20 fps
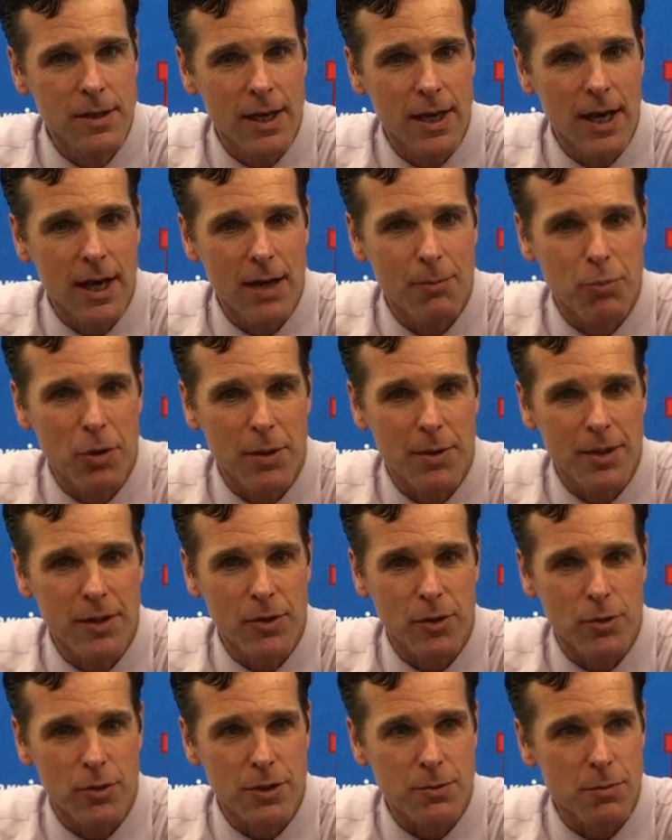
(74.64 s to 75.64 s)
Yeah, I probably
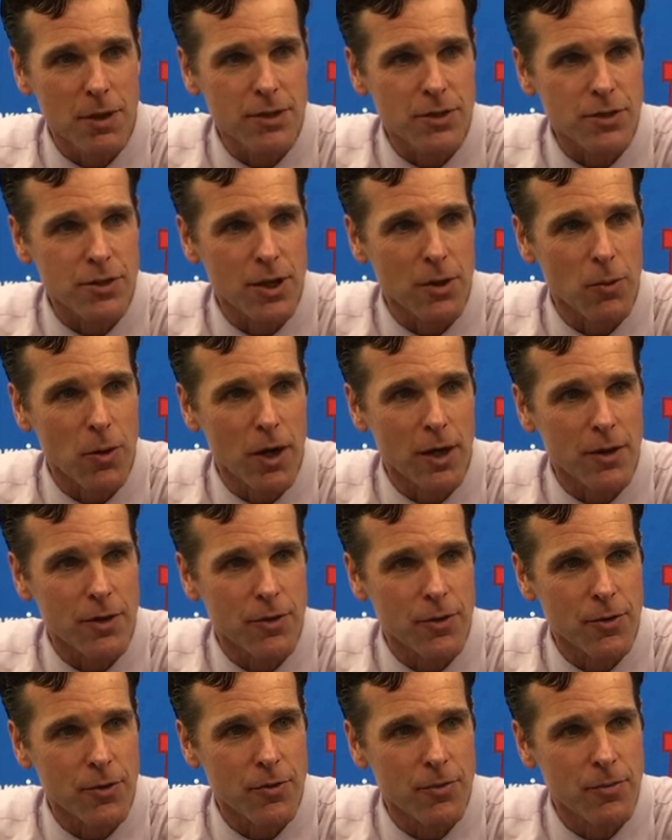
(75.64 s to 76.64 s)
didn't do as much as I
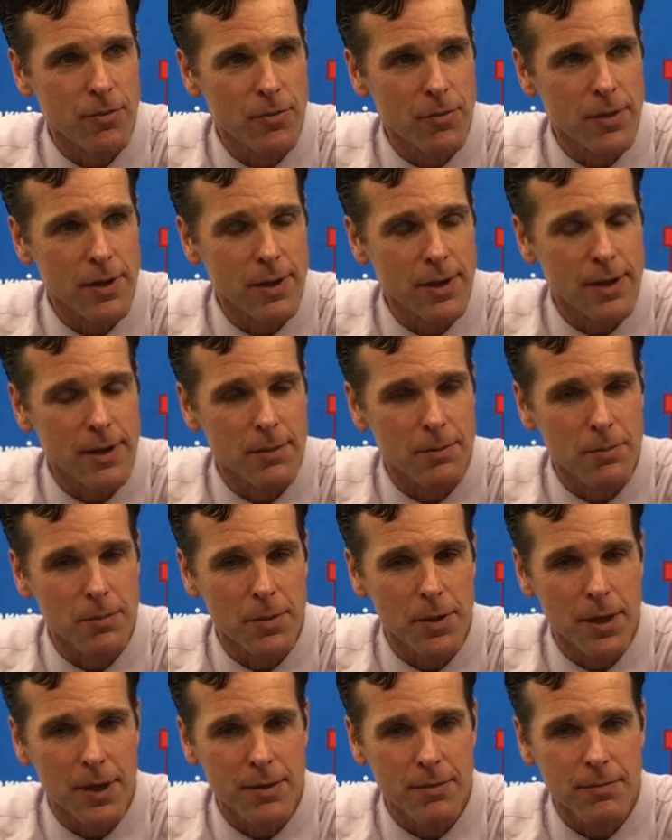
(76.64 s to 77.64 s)
wanted to,
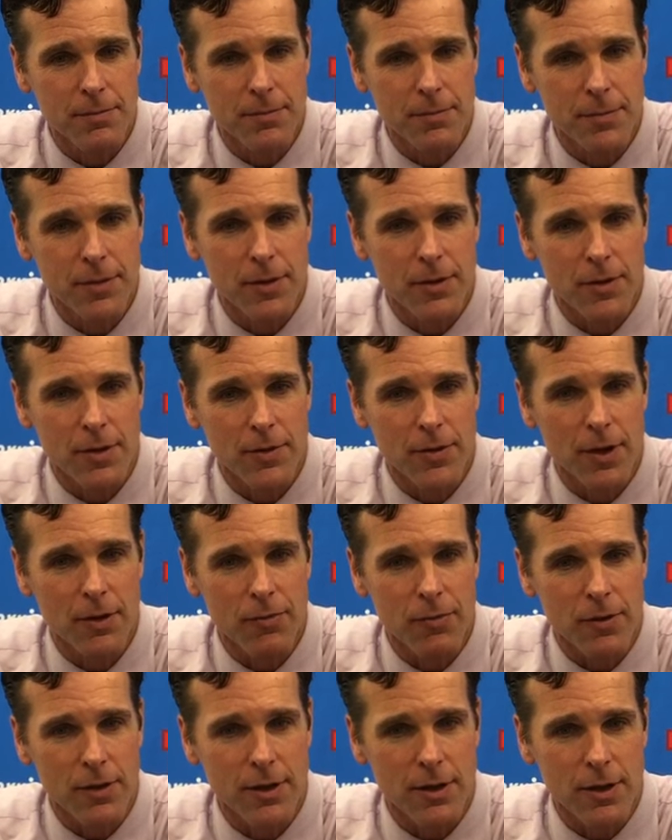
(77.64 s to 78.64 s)
but you know,
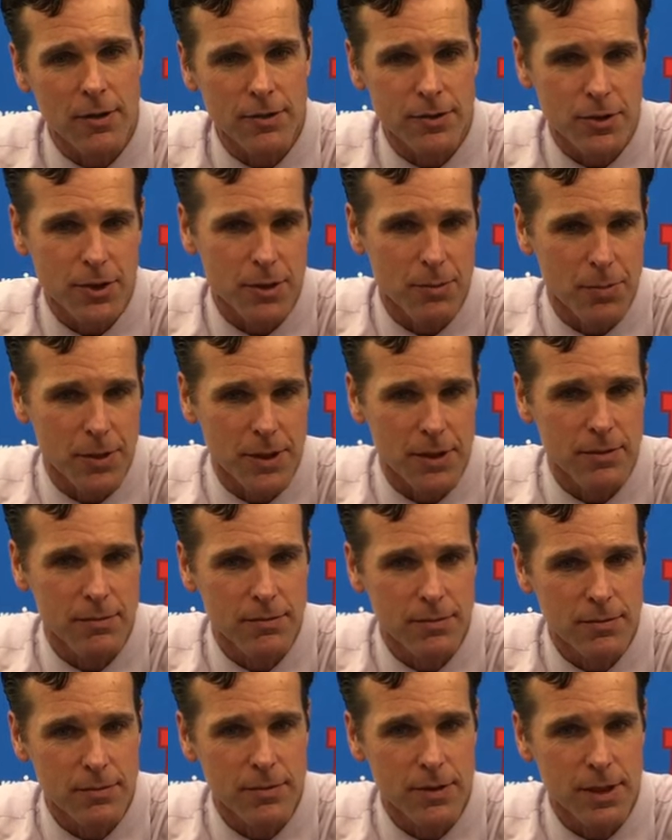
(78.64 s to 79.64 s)
definitely, you know, it's going to be,
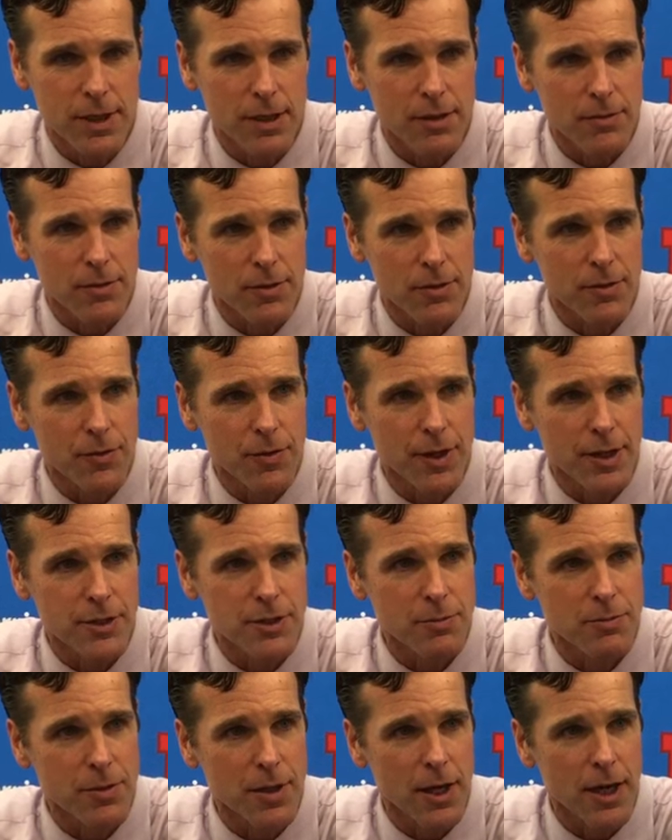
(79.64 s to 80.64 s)
again, it'll take
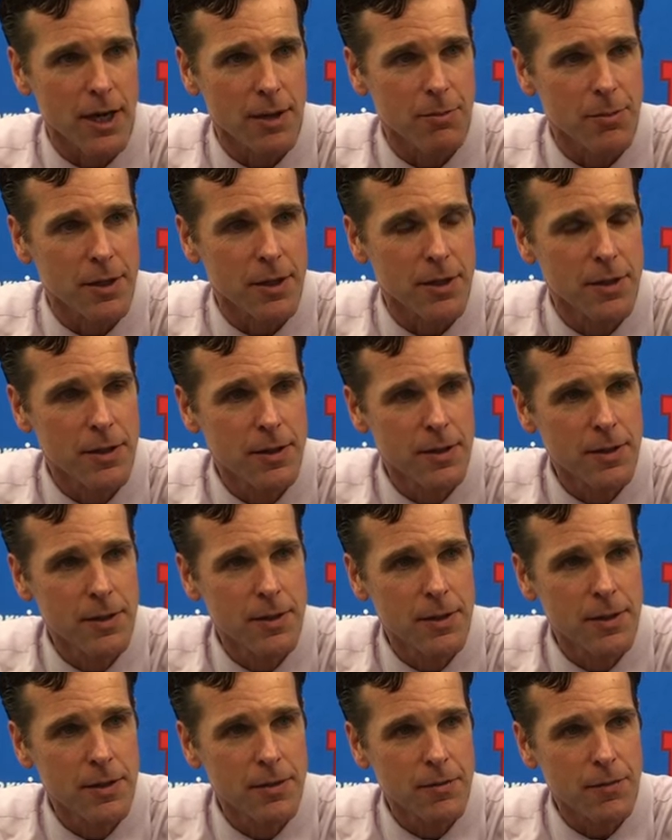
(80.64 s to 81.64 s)
some time to
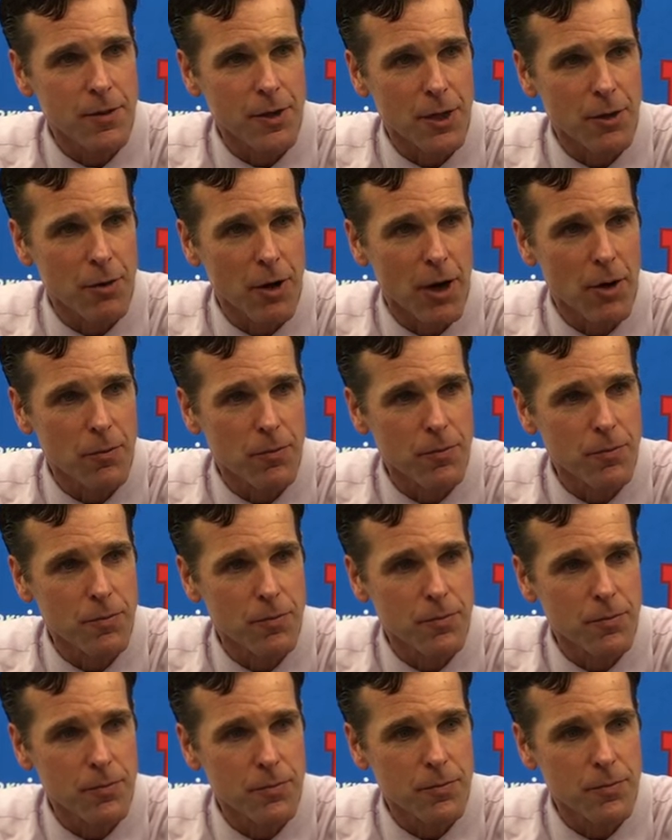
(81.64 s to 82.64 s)
figure out,
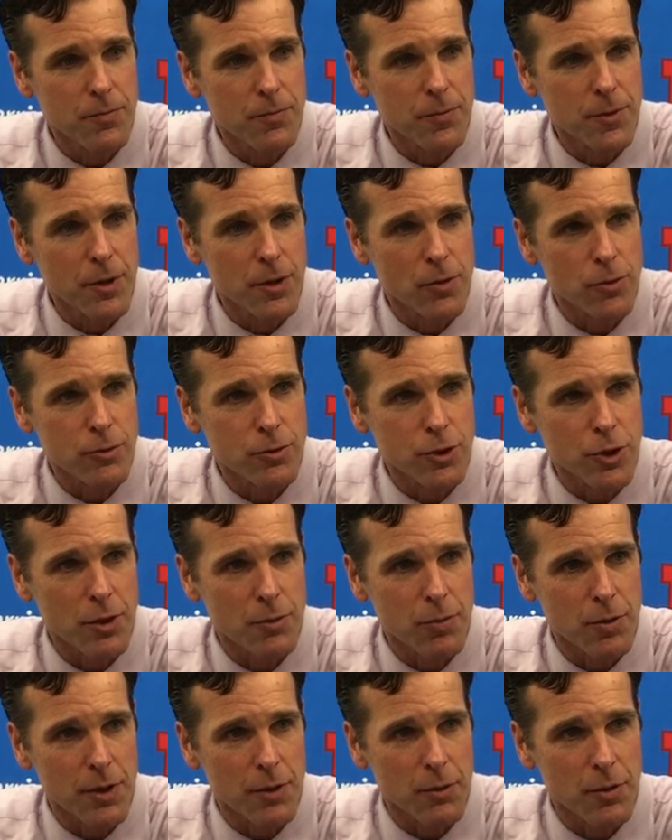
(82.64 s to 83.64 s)
you know, who's
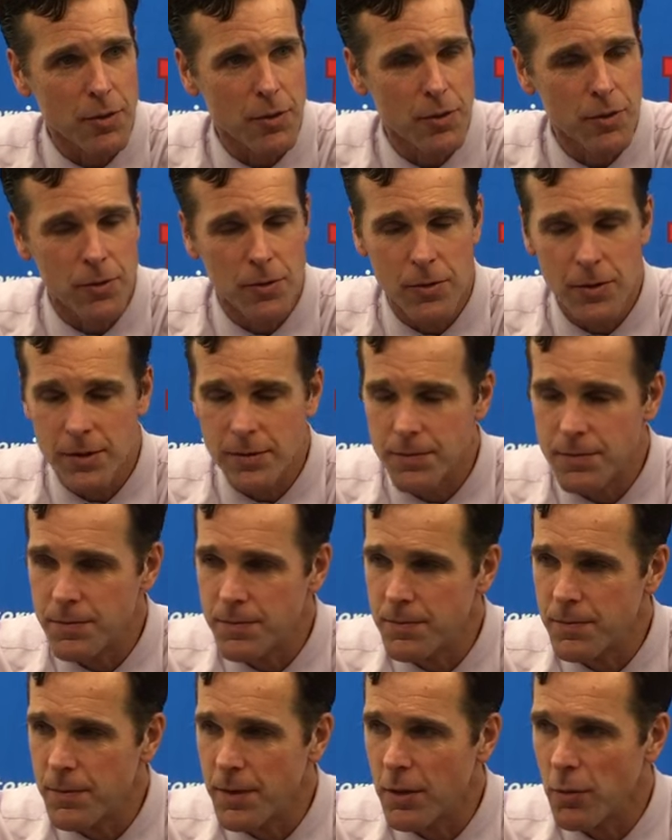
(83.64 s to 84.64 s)
going to play with who and,
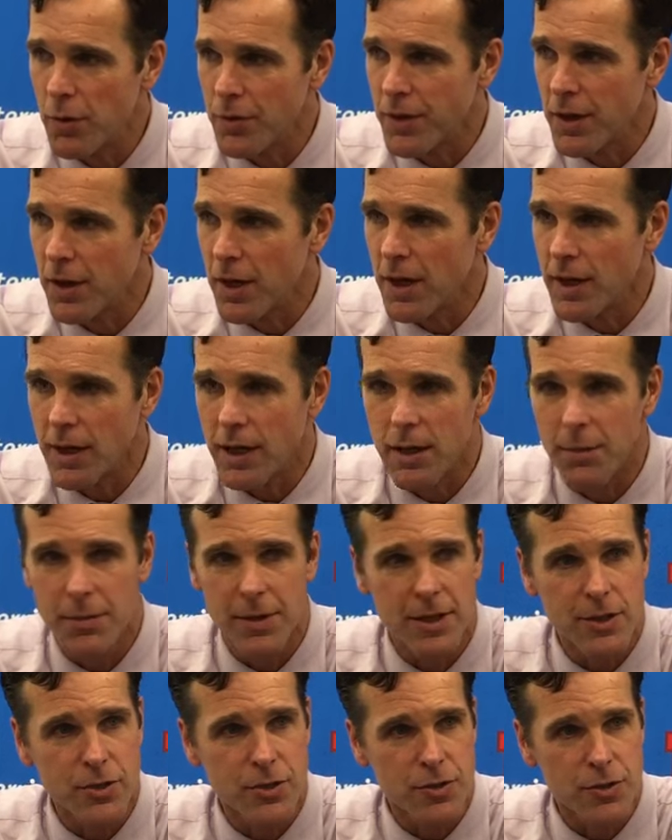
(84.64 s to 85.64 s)
you know, what the line
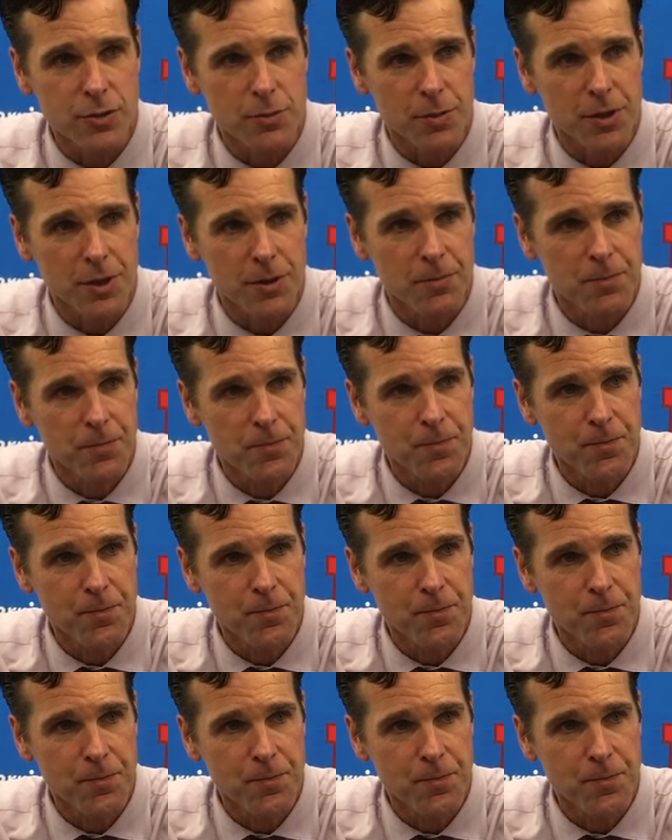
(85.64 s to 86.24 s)
combinations will be.